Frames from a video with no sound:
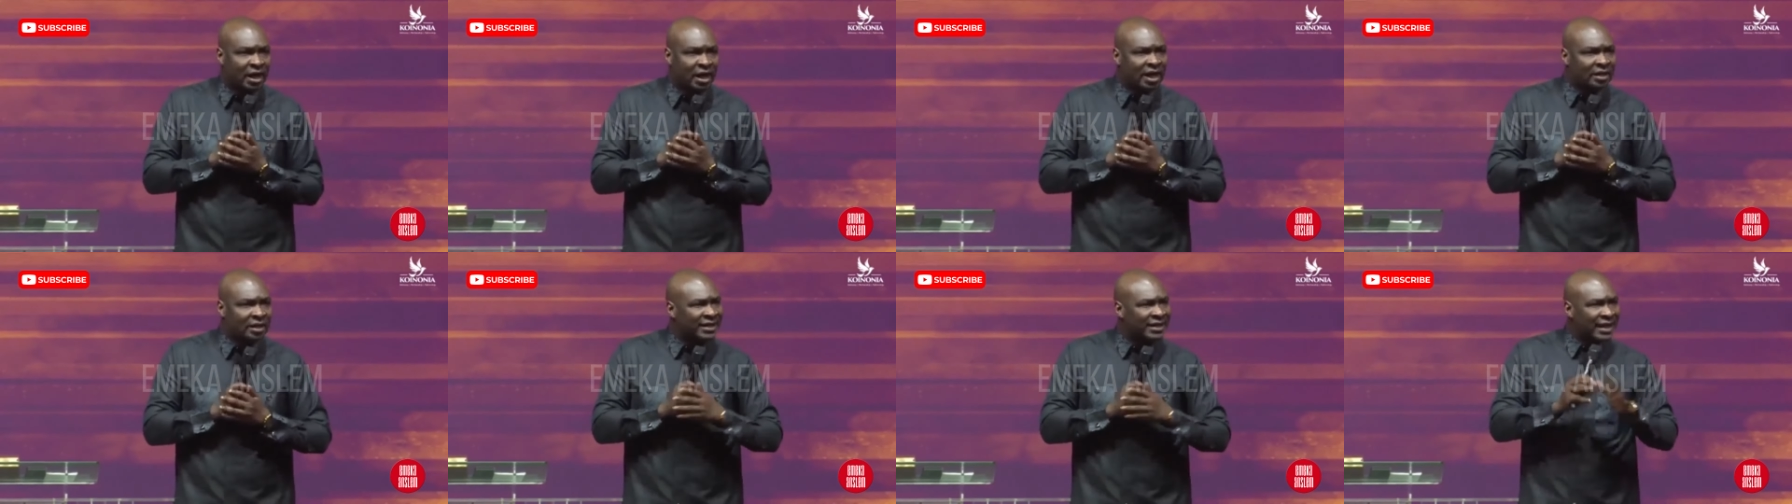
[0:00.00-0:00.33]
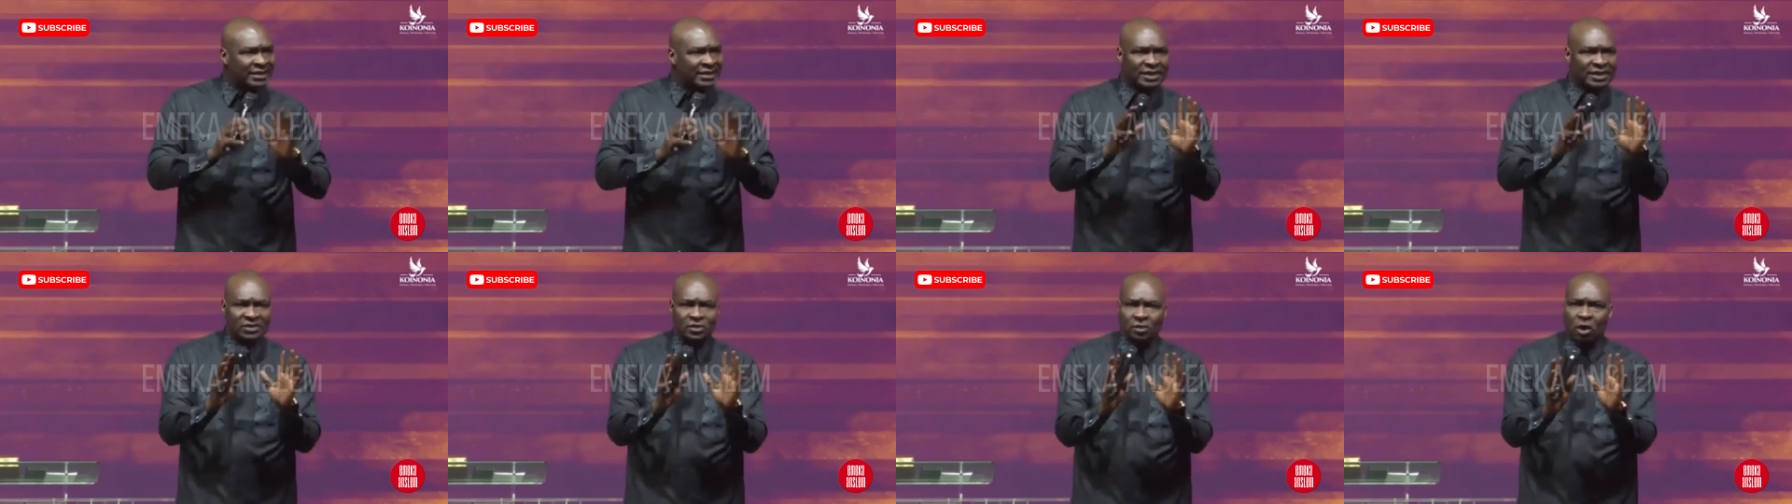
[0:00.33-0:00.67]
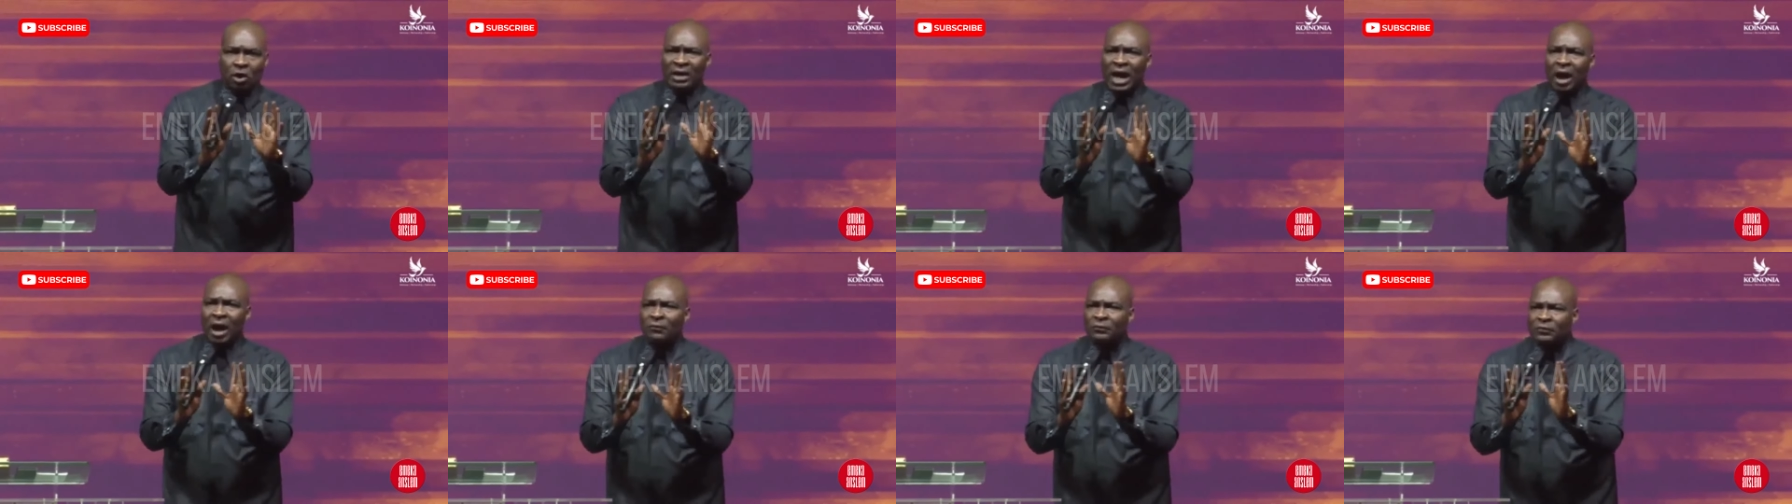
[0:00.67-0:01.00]
That is
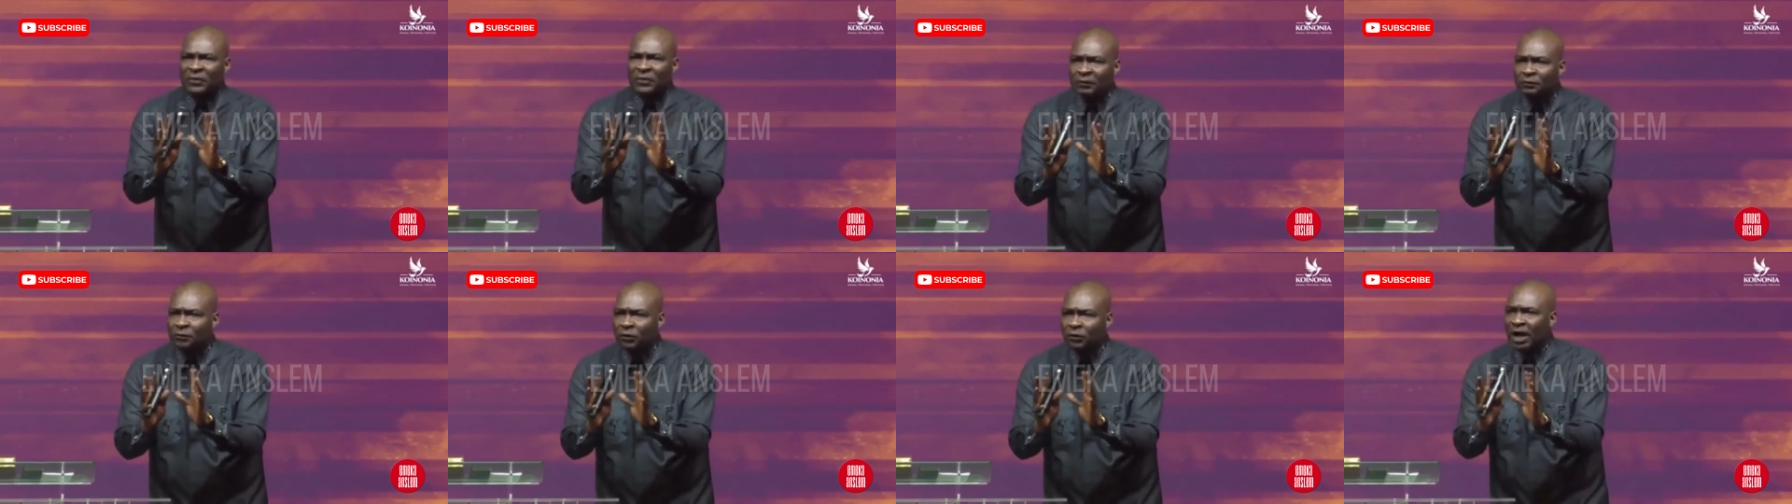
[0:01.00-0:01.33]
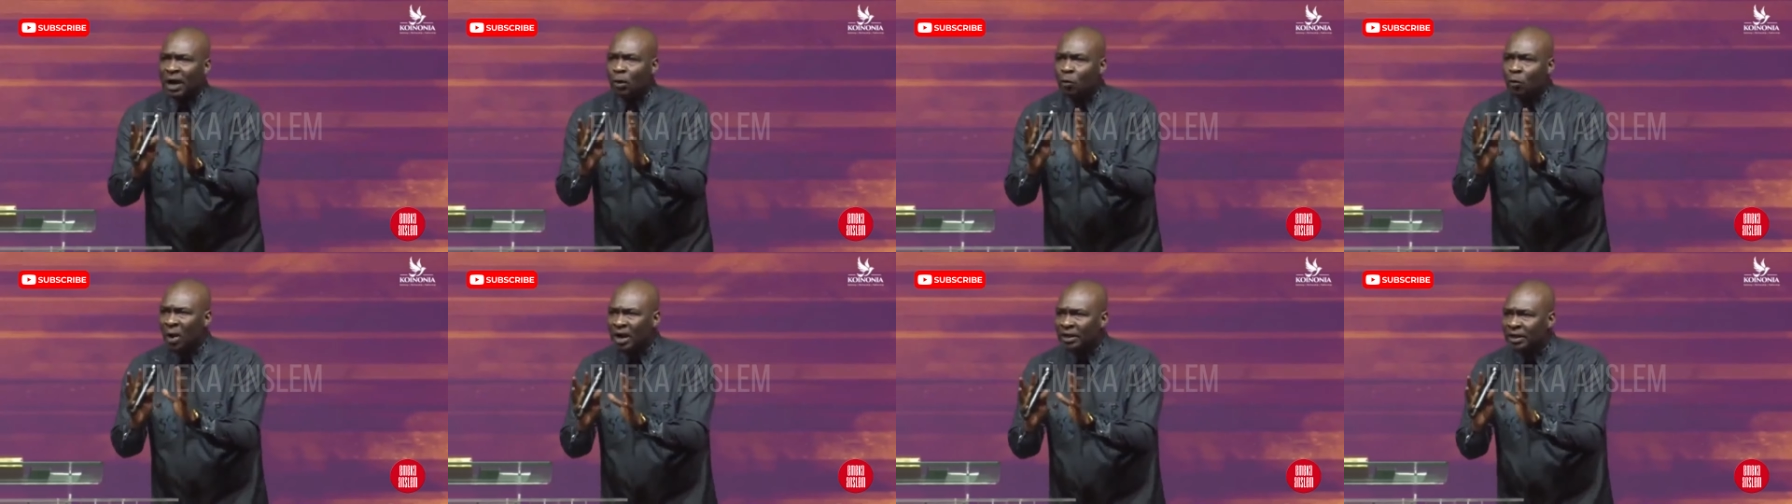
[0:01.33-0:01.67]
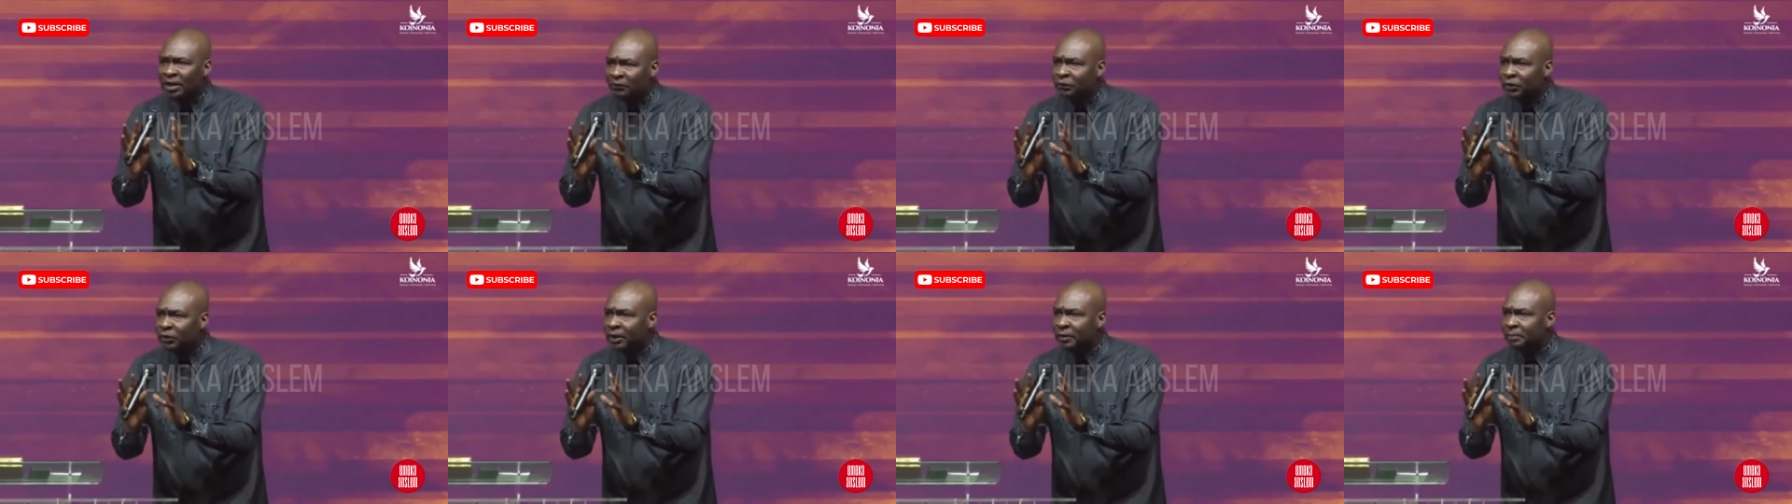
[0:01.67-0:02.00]
not how fearfully and
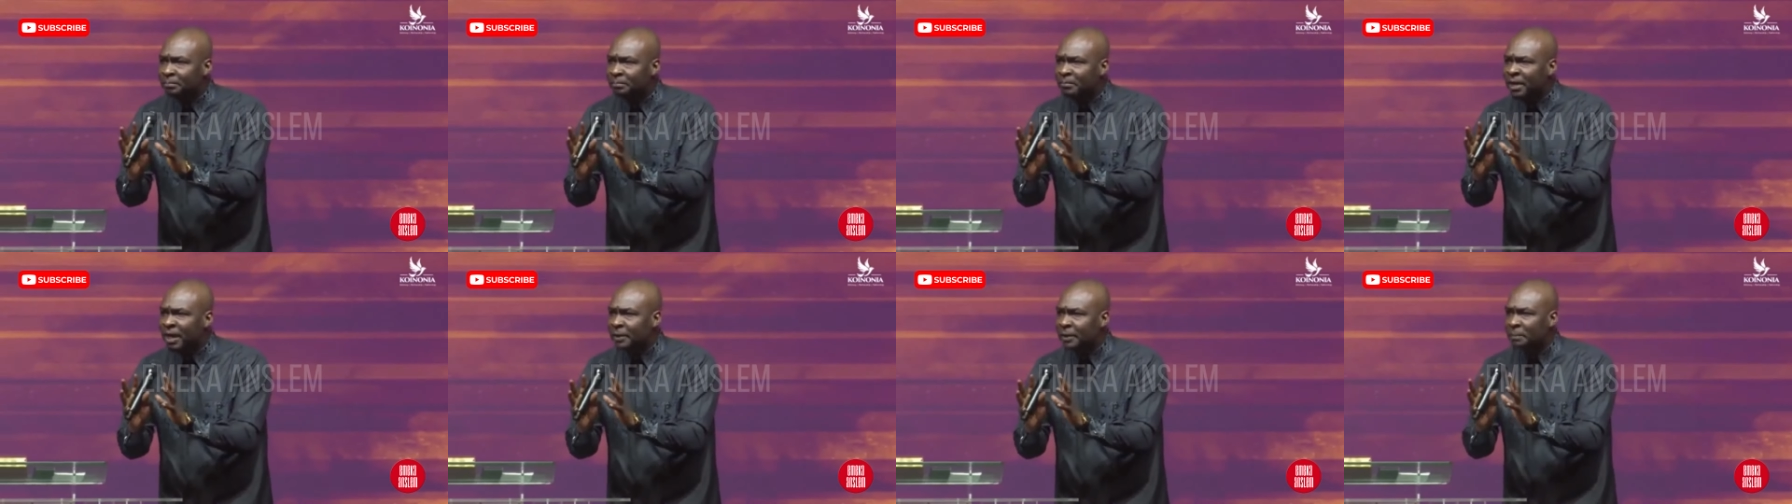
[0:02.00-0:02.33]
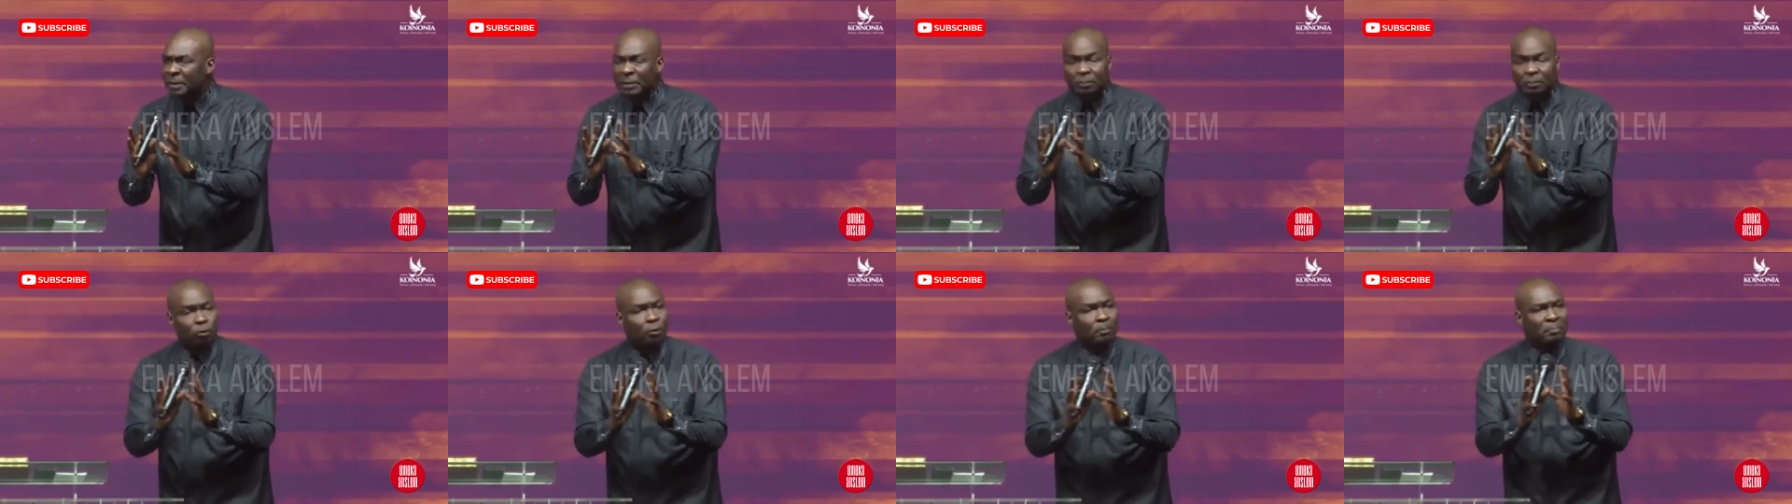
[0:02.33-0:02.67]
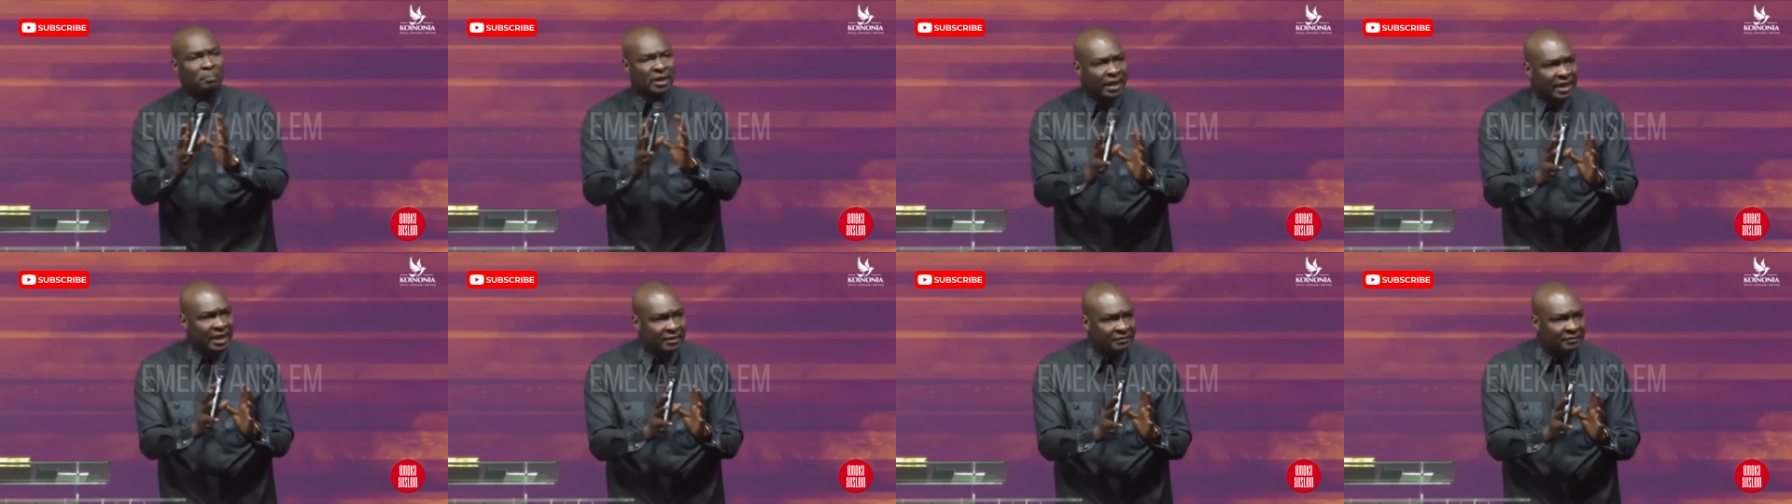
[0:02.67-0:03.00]
wonderfully made people
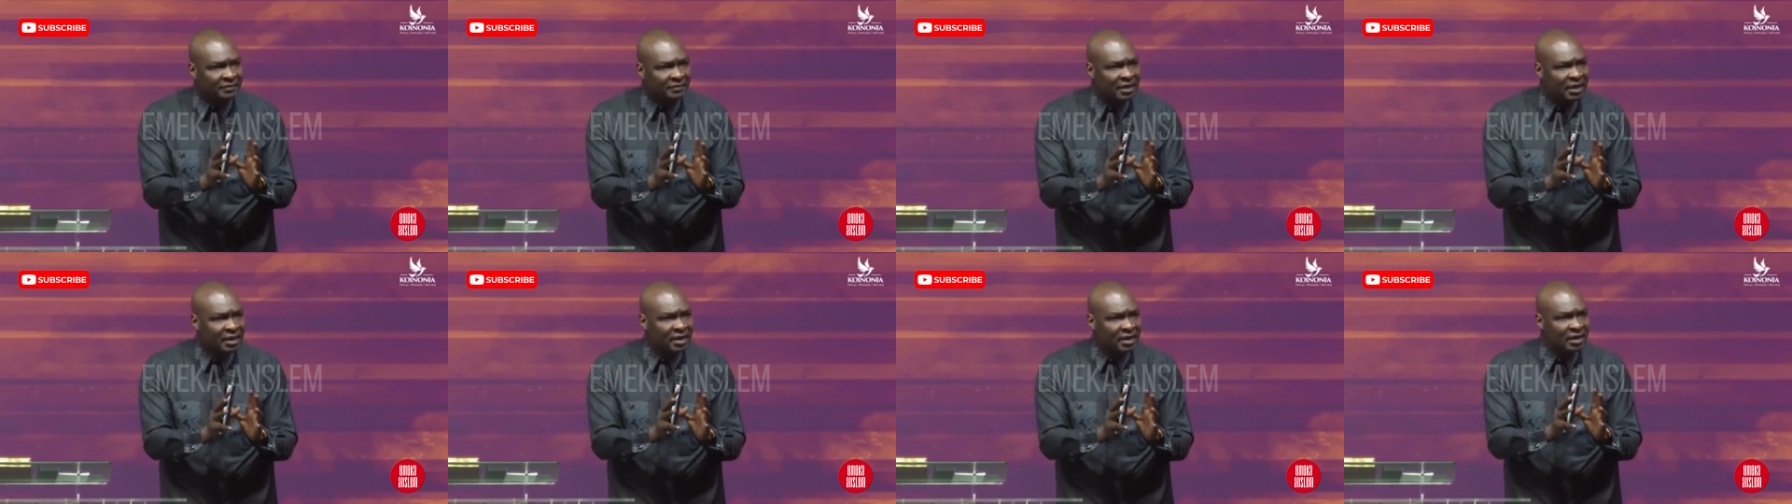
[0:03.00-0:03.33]
behave.